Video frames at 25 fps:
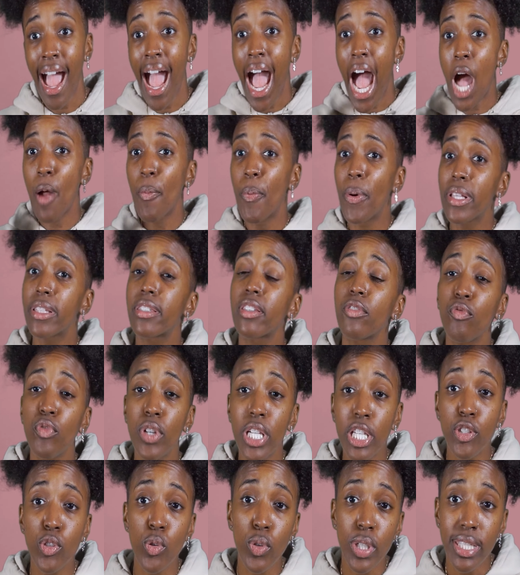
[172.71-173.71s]
I put some
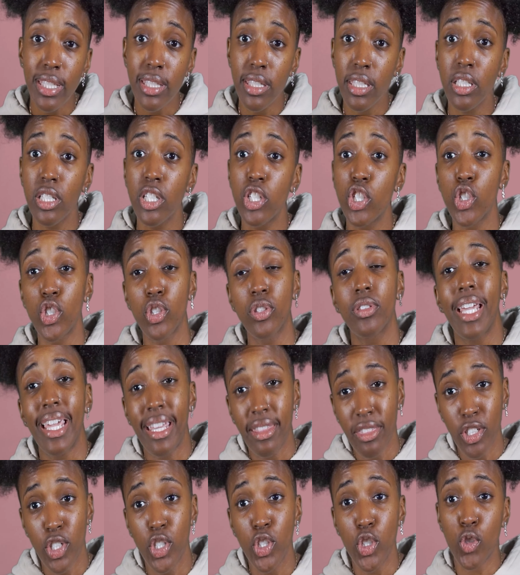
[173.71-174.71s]
resources in the, in
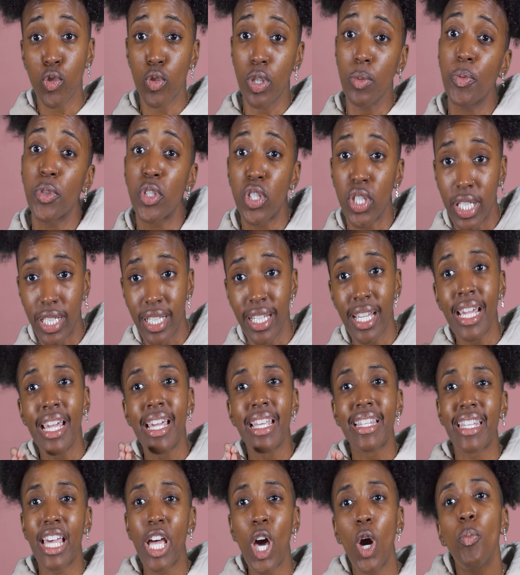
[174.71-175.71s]
the description
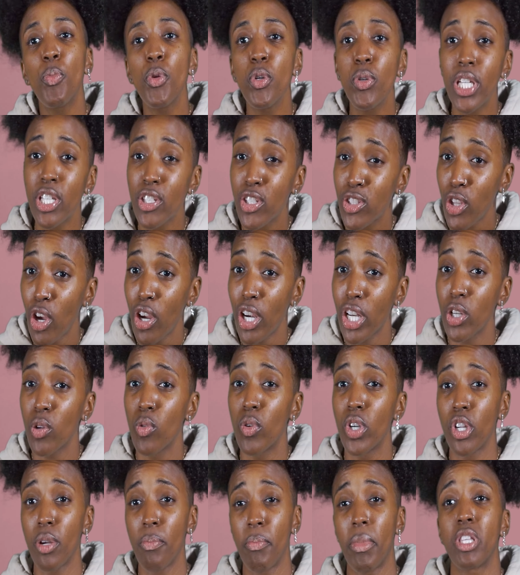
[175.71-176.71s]
to help you get started
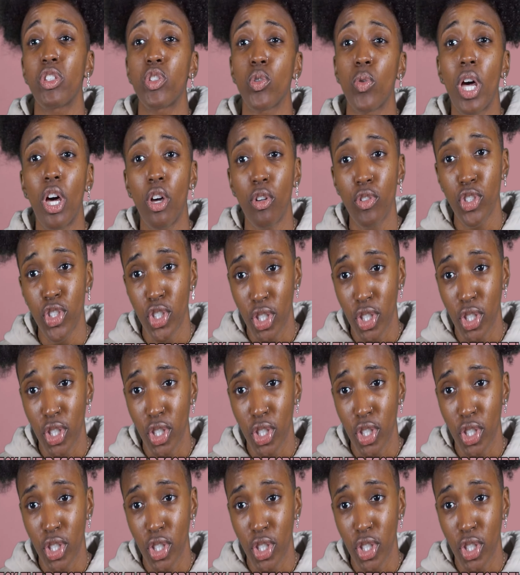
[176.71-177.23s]
on your mental health